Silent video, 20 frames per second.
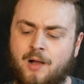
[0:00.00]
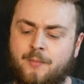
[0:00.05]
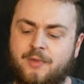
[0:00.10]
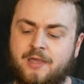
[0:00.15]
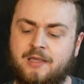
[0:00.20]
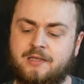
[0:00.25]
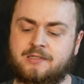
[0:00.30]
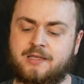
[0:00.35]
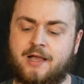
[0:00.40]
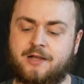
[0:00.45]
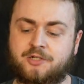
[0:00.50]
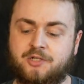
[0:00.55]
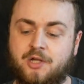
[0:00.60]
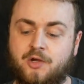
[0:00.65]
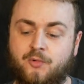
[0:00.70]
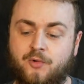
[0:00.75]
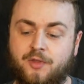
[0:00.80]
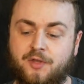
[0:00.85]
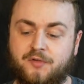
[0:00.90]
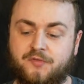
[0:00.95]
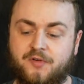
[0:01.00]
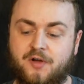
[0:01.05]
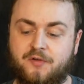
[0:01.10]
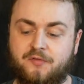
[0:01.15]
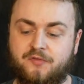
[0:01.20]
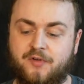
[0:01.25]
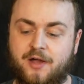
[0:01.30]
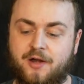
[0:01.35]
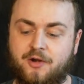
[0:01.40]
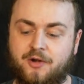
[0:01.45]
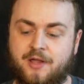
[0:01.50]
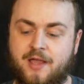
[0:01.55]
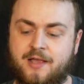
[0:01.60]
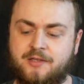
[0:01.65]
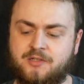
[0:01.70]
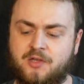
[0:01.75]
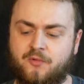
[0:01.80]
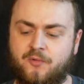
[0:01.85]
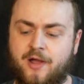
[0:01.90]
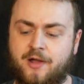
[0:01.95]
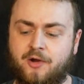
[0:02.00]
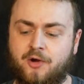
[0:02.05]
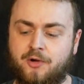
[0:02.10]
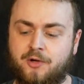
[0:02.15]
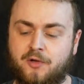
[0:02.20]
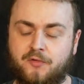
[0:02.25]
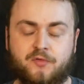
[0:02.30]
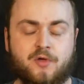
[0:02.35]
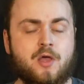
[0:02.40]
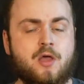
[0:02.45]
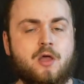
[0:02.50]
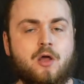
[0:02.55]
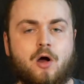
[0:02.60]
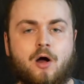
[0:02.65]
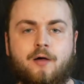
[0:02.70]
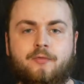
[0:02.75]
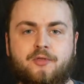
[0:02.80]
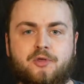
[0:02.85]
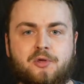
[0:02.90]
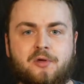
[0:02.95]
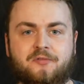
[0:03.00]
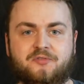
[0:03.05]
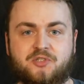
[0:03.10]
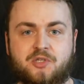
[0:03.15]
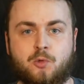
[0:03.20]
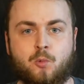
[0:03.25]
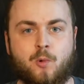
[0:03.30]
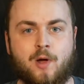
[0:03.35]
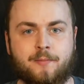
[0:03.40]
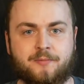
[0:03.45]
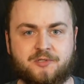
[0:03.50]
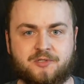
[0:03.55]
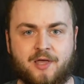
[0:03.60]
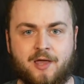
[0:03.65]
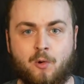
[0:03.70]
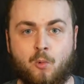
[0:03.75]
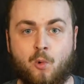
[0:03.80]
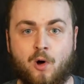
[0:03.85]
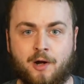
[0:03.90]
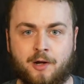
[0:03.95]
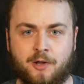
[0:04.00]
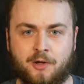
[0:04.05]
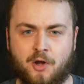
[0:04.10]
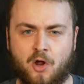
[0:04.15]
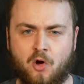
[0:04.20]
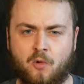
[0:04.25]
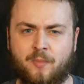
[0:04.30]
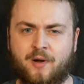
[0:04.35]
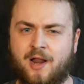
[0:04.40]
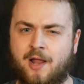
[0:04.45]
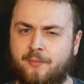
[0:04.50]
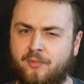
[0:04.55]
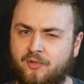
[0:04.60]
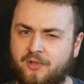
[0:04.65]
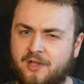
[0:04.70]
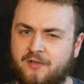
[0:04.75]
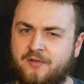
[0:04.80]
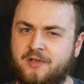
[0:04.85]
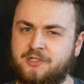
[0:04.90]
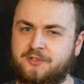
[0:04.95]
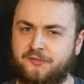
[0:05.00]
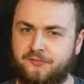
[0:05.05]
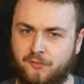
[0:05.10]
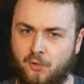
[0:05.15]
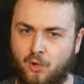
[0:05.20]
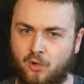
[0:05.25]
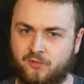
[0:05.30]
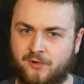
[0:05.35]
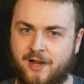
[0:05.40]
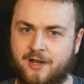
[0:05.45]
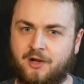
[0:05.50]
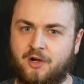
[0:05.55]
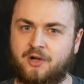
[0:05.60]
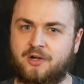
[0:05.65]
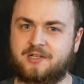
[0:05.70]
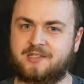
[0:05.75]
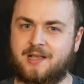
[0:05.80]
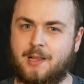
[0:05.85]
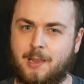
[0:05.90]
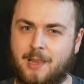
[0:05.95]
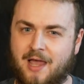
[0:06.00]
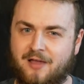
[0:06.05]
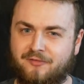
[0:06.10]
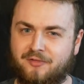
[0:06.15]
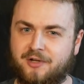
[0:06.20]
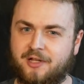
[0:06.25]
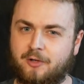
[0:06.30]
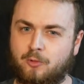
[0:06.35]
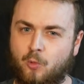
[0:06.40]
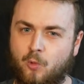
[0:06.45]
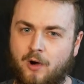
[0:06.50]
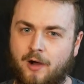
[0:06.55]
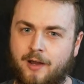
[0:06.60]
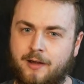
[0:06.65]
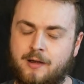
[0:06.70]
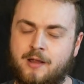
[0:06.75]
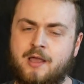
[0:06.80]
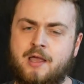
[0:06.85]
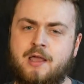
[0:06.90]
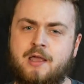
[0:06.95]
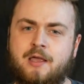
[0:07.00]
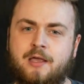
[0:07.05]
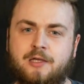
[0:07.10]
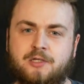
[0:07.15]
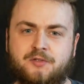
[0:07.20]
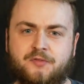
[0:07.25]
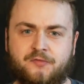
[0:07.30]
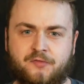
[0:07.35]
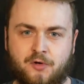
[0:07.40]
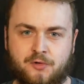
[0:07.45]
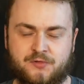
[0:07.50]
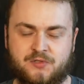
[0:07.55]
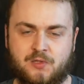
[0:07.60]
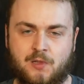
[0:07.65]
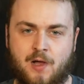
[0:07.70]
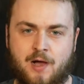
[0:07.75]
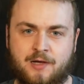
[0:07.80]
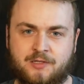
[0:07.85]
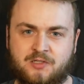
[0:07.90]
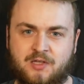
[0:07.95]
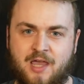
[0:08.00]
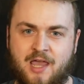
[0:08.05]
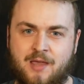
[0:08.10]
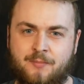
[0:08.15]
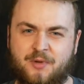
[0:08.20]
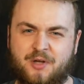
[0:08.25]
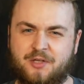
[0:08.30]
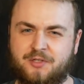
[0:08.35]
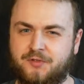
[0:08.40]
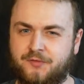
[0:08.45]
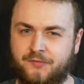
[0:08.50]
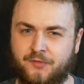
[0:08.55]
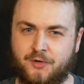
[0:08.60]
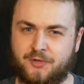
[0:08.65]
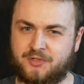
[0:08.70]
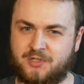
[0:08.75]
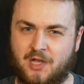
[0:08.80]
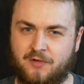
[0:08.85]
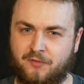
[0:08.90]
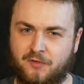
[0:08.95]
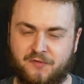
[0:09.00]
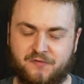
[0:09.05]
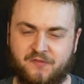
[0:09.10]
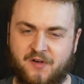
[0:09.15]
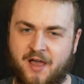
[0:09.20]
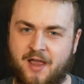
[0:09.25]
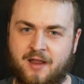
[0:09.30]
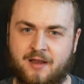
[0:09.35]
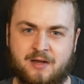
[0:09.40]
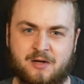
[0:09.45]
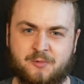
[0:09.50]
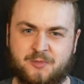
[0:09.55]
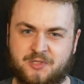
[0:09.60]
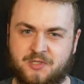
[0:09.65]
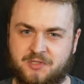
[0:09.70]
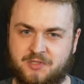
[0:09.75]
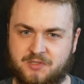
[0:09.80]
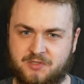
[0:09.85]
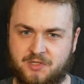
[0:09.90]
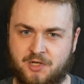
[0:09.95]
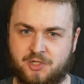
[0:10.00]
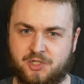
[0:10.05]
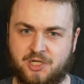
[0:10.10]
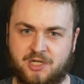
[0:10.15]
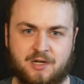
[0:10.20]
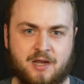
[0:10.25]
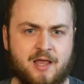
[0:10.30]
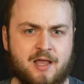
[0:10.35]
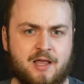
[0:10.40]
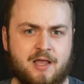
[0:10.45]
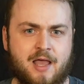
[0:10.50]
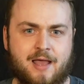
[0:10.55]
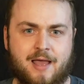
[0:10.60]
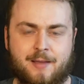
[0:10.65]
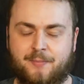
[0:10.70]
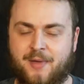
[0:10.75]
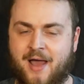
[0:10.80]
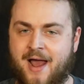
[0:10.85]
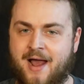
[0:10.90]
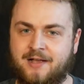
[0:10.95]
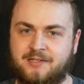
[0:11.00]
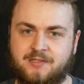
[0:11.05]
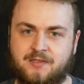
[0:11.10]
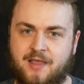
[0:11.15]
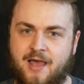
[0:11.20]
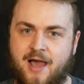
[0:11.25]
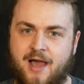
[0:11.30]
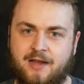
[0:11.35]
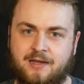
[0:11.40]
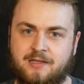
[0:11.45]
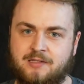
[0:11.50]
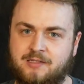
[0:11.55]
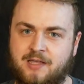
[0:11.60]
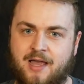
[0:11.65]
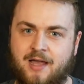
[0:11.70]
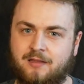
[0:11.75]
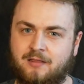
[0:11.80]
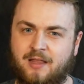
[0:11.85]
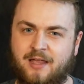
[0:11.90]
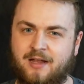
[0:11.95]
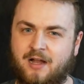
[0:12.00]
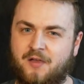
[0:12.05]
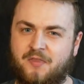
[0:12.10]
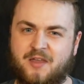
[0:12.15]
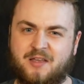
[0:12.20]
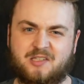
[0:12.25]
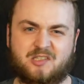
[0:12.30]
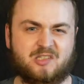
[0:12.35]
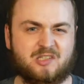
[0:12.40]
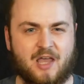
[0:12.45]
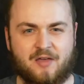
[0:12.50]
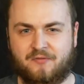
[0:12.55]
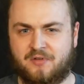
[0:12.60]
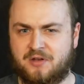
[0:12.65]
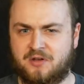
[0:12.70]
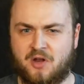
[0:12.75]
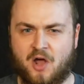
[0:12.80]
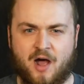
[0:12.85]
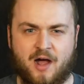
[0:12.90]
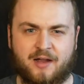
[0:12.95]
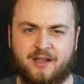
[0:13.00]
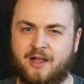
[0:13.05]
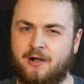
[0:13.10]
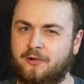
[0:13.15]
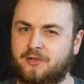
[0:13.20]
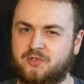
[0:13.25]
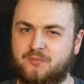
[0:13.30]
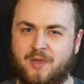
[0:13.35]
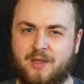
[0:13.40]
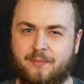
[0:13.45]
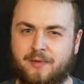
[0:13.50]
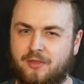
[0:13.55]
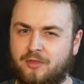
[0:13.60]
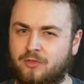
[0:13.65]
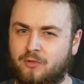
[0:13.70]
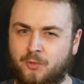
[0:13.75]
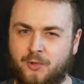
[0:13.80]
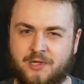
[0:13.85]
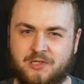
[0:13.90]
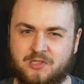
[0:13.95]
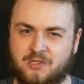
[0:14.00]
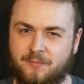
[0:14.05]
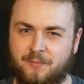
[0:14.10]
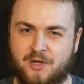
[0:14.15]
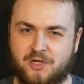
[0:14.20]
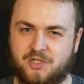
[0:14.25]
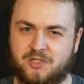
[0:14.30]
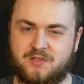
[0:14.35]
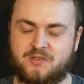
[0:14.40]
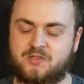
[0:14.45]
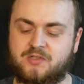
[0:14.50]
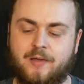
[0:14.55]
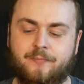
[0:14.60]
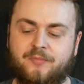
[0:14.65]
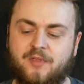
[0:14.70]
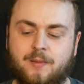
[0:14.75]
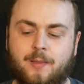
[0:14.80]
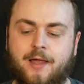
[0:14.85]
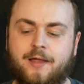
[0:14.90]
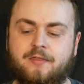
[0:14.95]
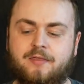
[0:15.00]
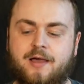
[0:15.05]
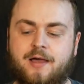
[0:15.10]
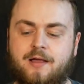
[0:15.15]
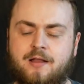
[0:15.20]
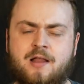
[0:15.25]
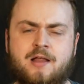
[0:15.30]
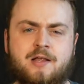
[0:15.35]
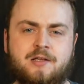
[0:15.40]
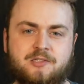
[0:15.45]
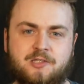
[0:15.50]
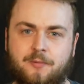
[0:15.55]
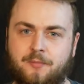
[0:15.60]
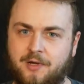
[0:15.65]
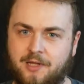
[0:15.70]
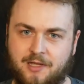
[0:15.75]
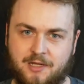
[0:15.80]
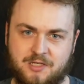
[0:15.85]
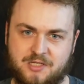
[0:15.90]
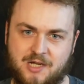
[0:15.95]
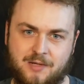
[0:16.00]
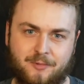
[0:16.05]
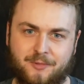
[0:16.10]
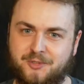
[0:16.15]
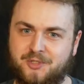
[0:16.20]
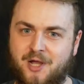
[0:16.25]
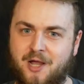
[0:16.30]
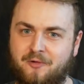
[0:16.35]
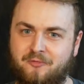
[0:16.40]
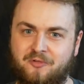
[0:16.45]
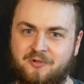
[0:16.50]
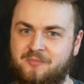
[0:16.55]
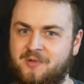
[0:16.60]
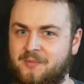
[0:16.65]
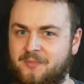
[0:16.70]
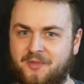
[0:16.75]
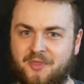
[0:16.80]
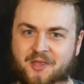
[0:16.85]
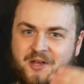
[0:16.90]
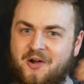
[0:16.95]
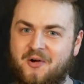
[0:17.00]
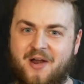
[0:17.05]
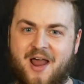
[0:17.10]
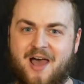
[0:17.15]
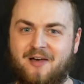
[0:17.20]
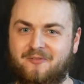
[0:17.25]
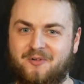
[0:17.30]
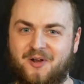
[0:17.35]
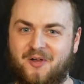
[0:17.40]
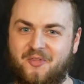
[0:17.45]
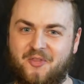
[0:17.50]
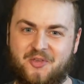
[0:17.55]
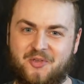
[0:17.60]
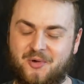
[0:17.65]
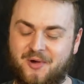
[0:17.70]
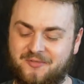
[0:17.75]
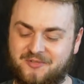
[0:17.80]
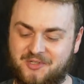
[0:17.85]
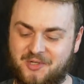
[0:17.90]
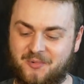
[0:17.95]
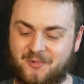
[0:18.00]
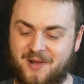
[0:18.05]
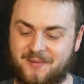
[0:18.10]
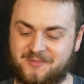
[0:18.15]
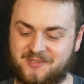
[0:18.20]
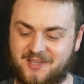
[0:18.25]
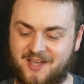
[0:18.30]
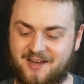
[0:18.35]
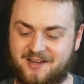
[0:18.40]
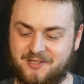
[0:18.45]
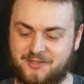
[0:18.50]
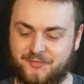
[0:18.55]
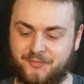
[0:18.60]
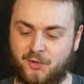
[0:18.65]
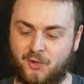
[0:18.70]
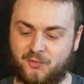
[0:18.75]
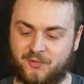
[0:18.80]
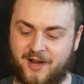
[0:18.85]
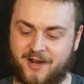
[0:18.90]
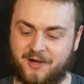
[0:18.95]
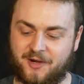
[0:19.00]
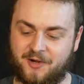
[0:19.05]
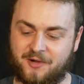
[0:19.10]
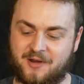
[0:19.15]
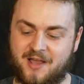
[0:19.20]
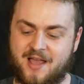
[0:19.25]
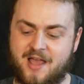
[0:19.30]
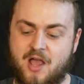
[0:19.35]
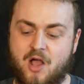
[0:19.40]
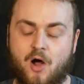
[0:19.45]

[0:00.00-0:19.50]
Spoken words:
He's actually a really fun fighter. He has a record of, on the UFC website, 1-0, but I believe his full record is 11-1. His first loss came in his first ever fight, and it was a decision. Past that, he's had I think 7 knockouts, maybe 3 submissions, something like that. Somebody can double check for me, but they don't have it on the UFC website, his full record.